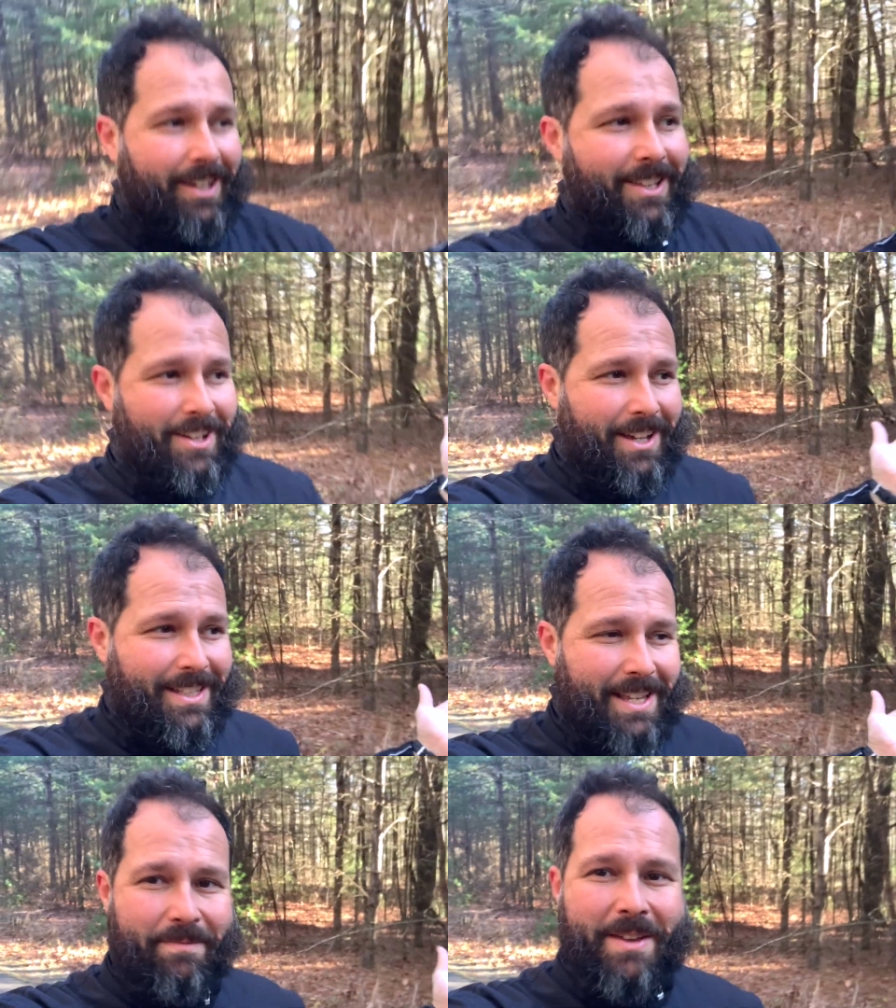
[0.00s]

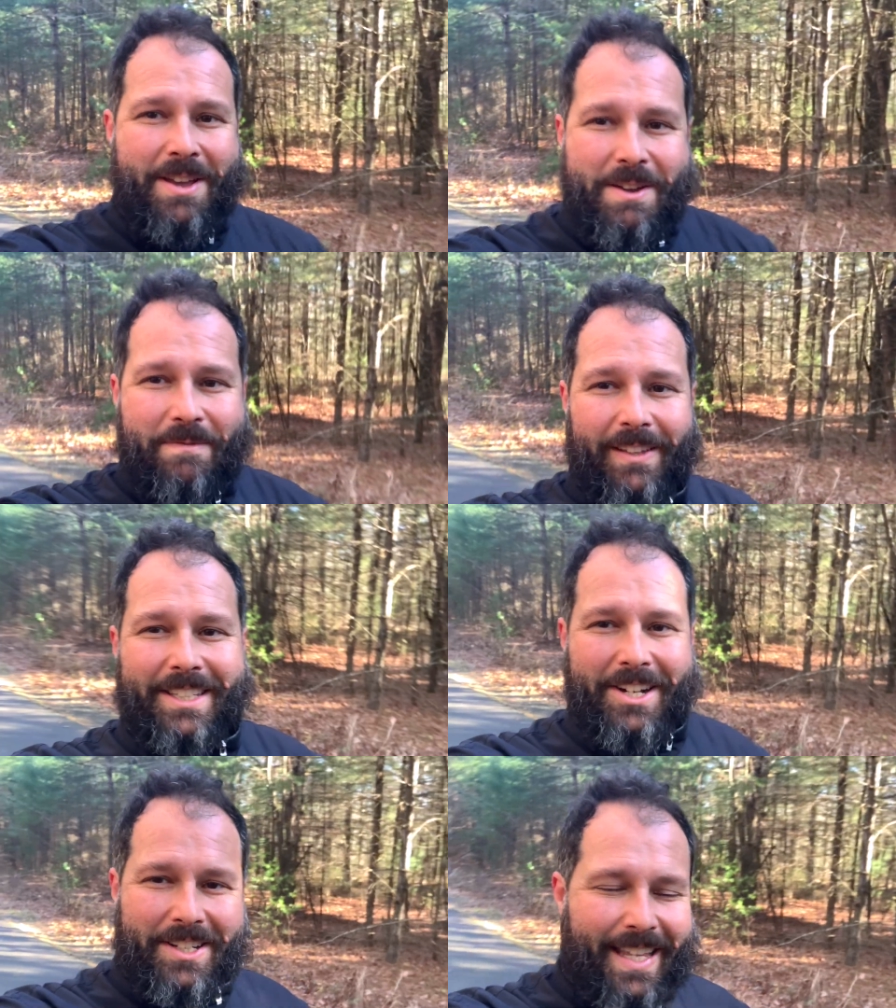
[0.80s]
unless i'm
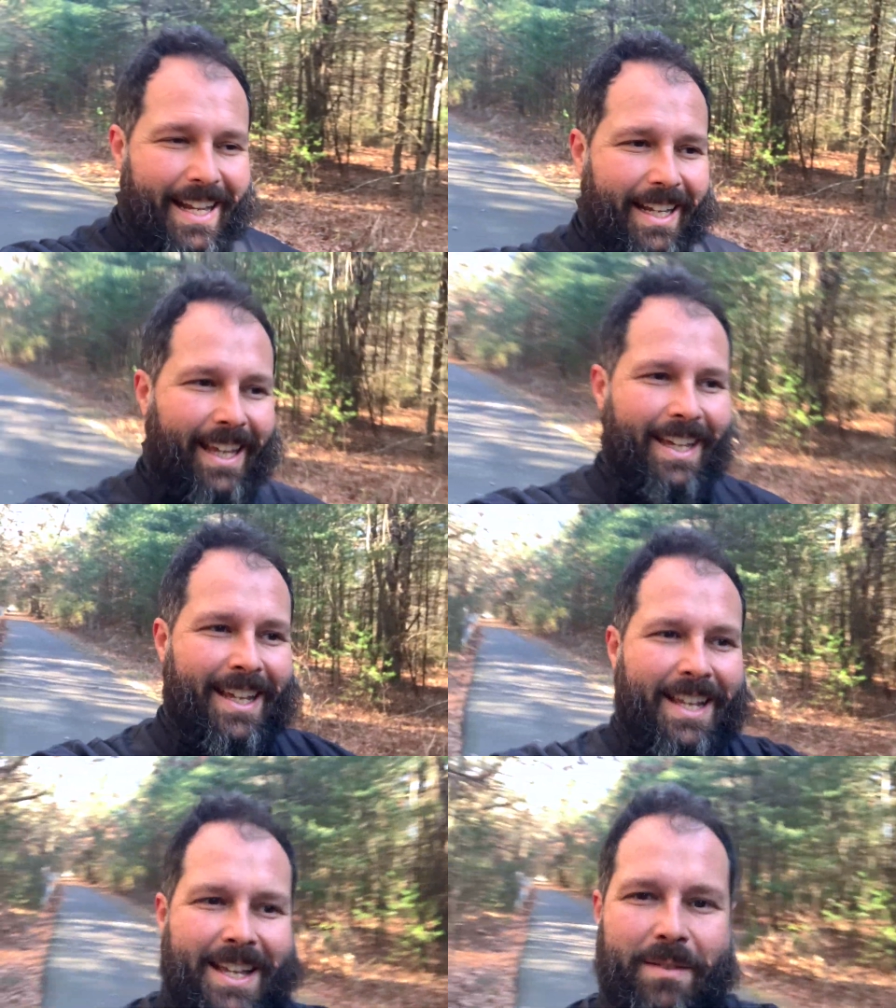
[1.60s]
misunderstanding it
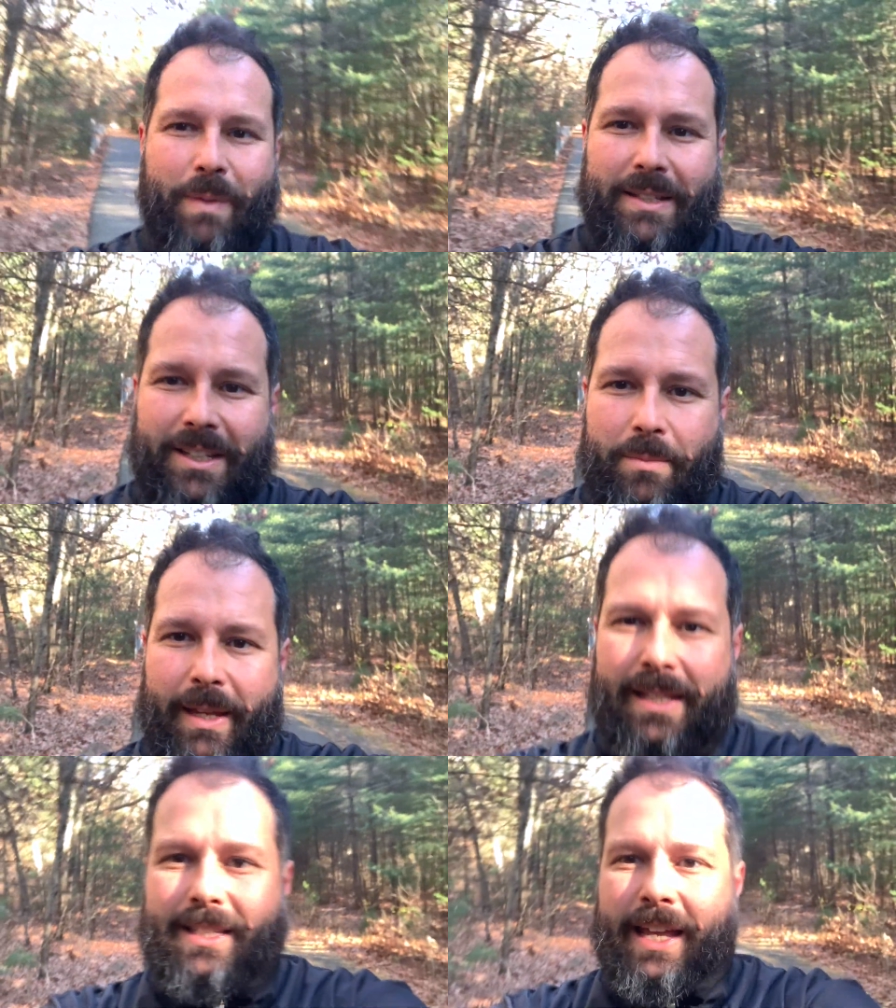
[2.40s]
basically
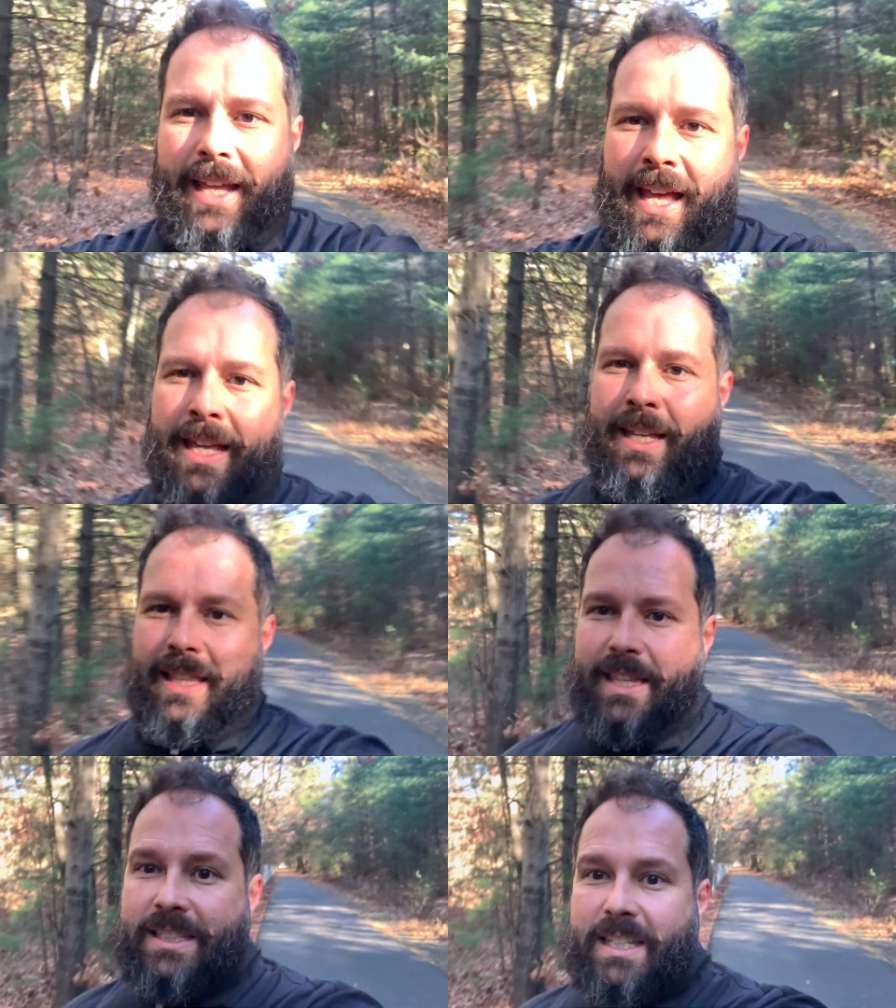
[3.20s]
means like
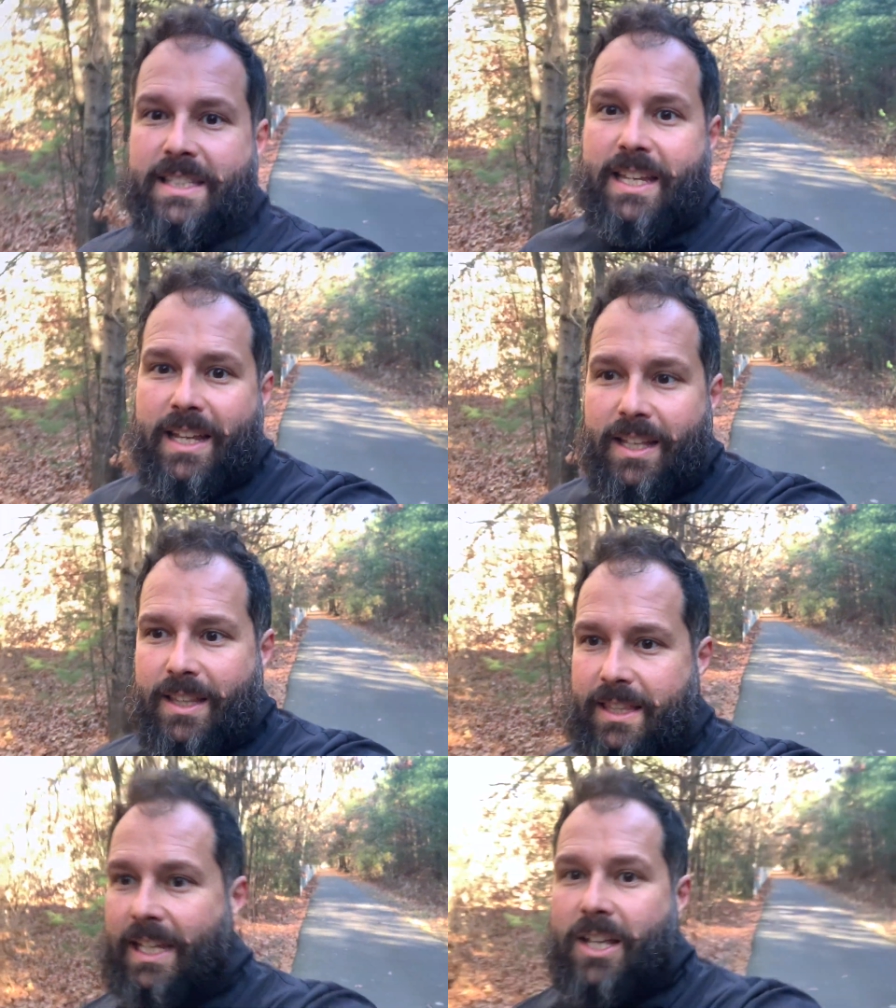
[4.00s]
this is
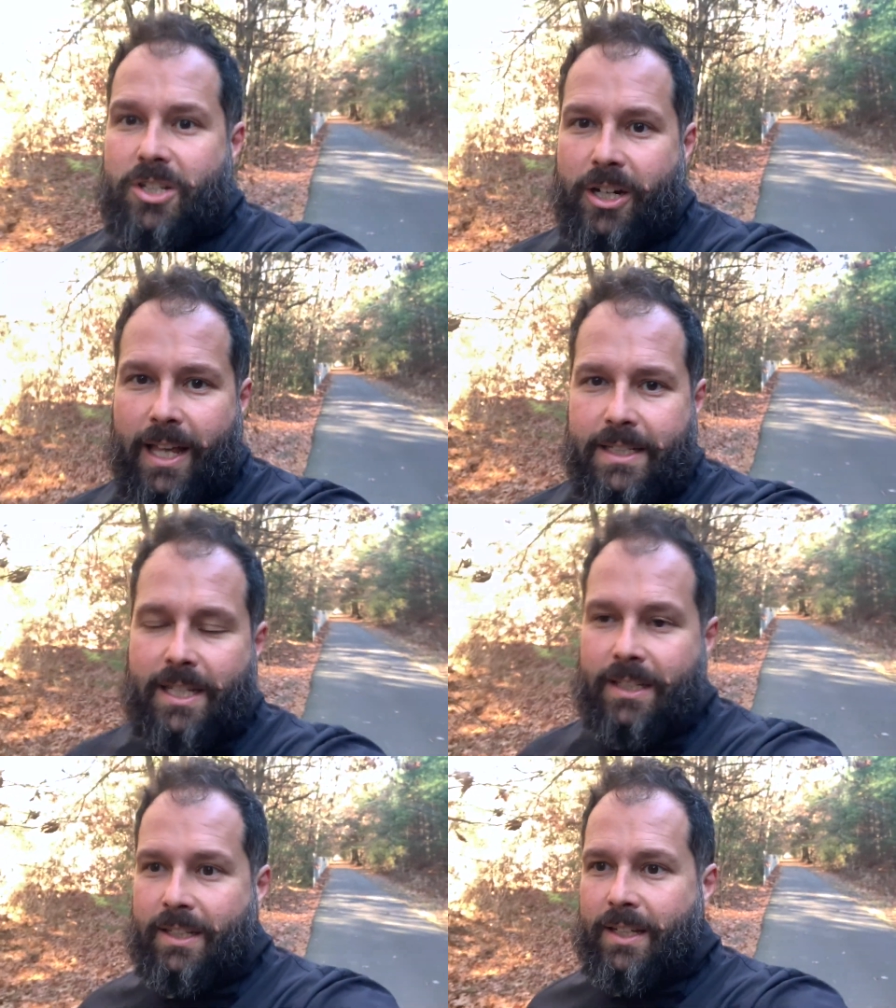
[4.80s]
the internet
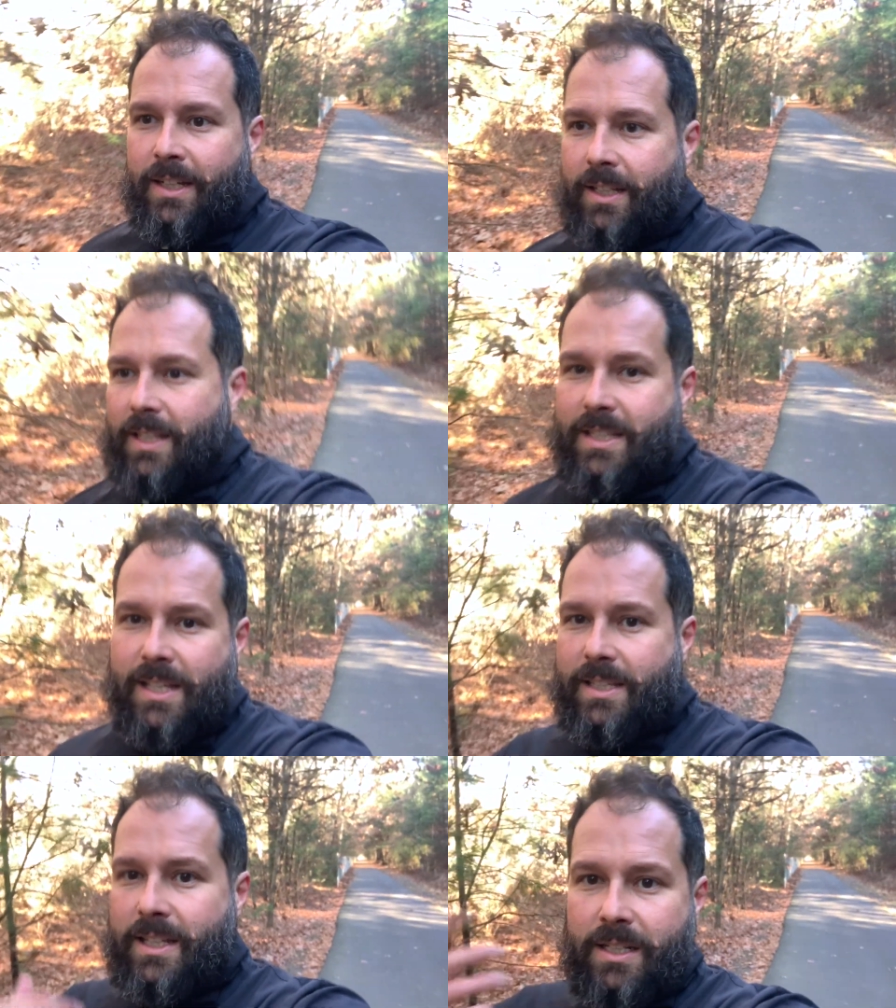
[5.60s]
this
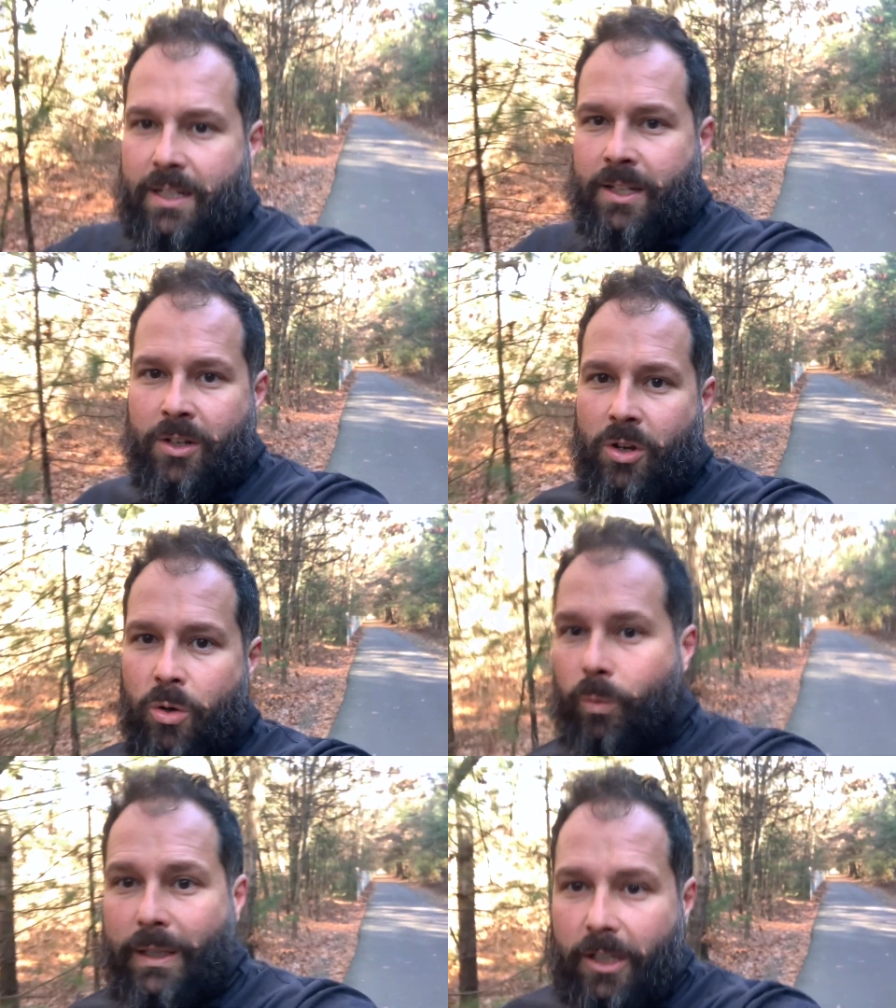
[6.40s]
isn't
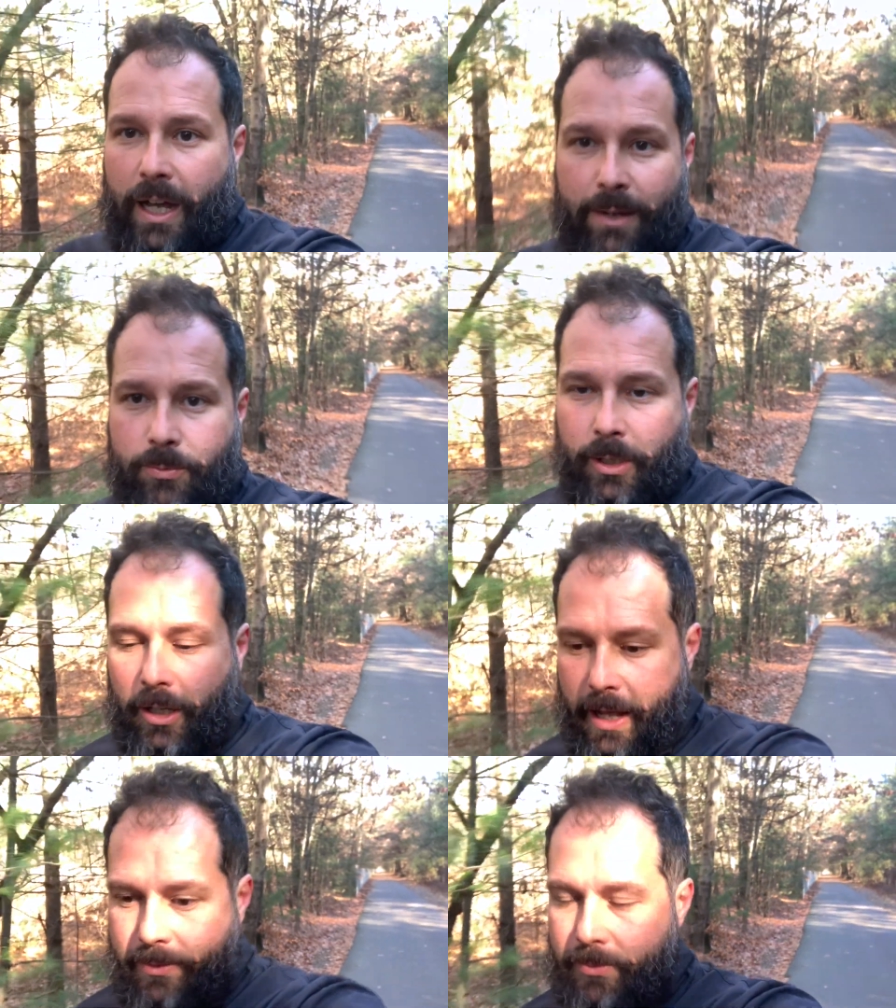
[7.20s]
real life, real
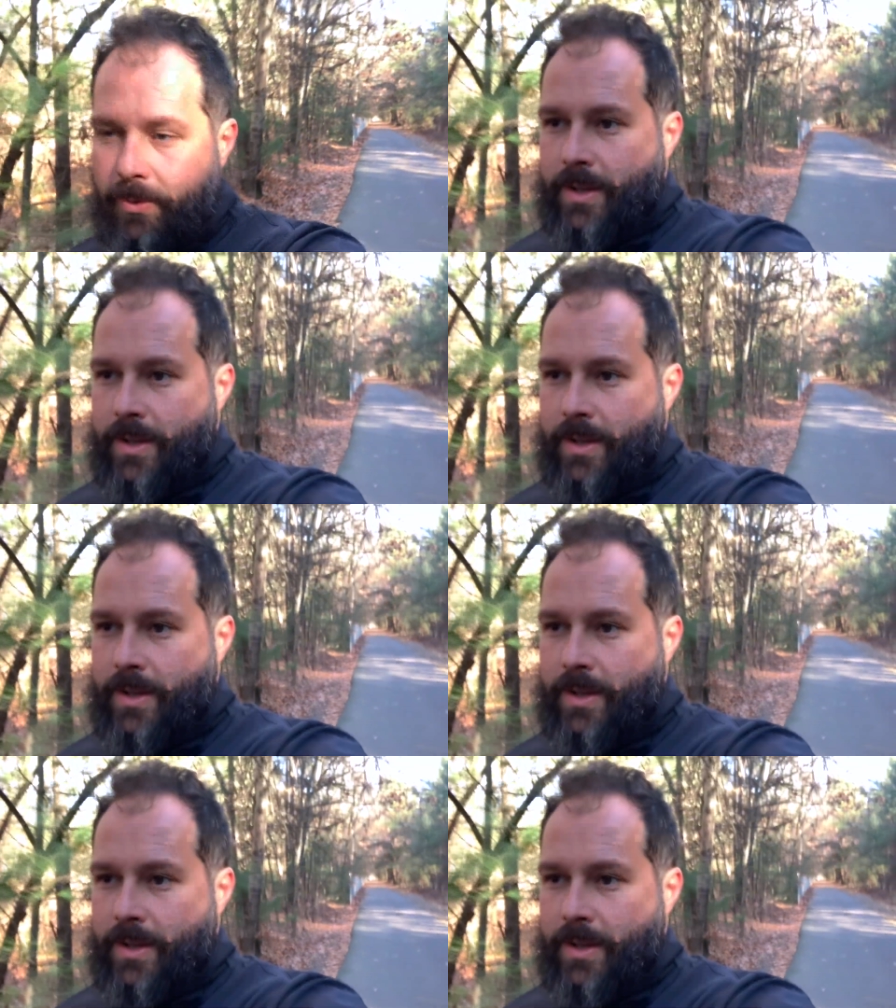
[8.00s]
life.